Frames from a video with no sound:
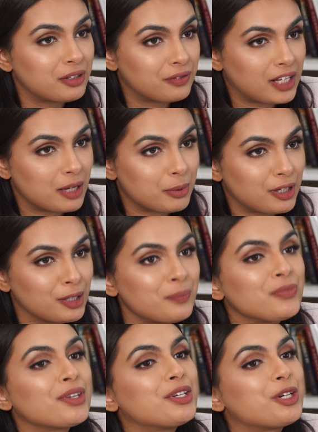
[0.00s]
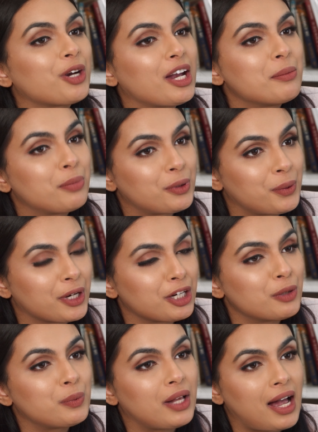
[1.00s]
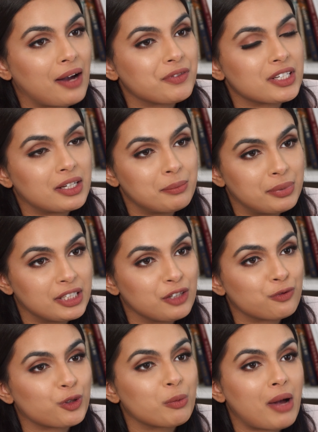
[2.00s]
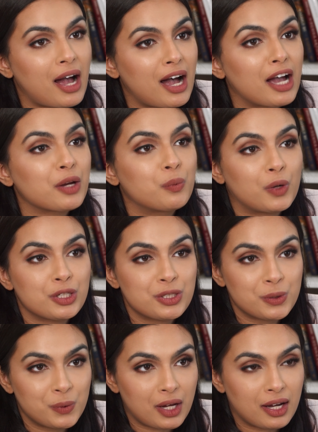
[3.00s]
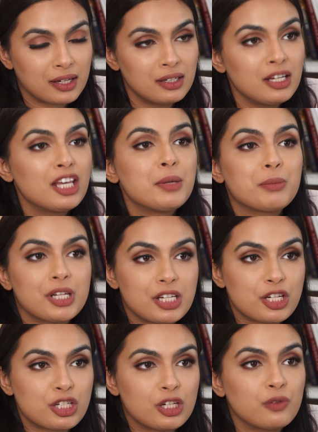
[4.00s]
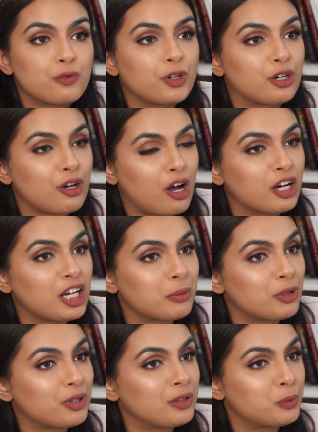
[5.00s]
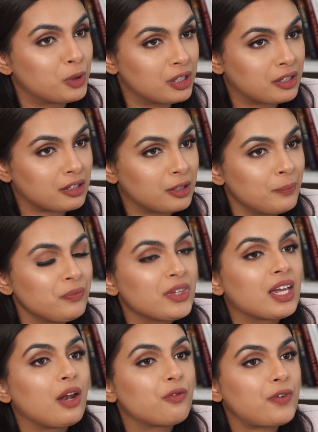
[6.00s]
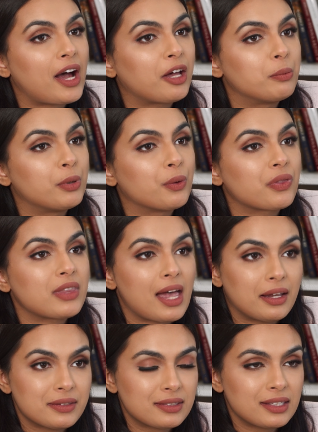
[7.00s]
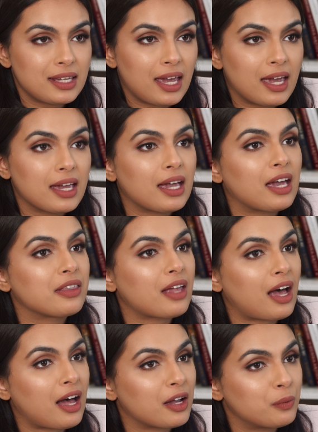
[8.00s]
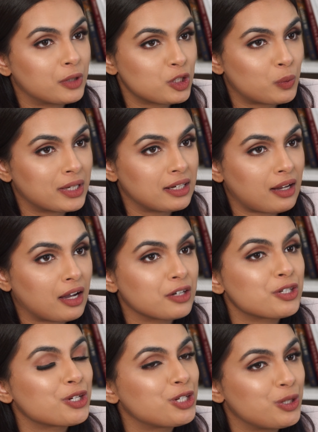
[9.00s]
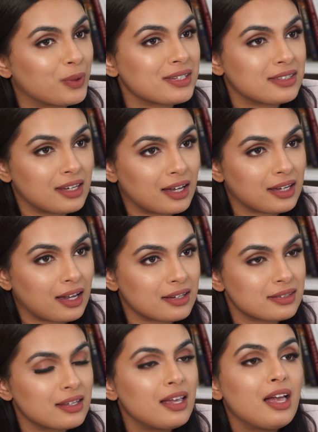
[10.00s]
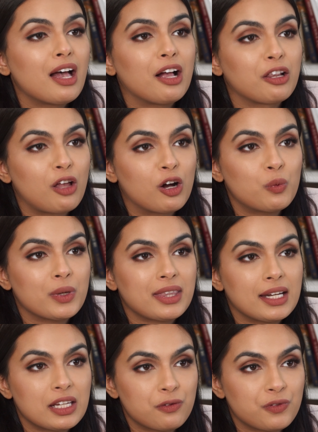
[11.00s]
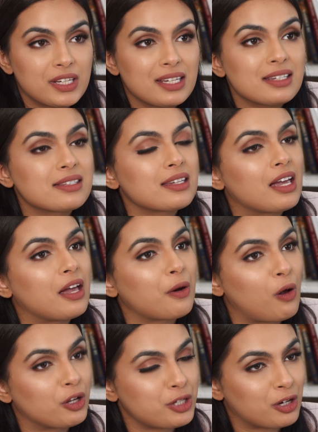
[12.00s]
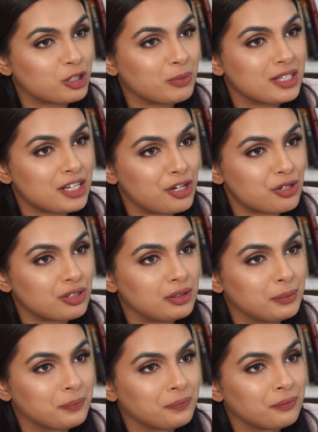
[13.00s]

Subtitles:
of Labor, your employer will have to complete Form I-129, Petition for a Non-Immigrant Worker, and file both the LCA and the I-129 to USCIS, along with any fees and all documentation.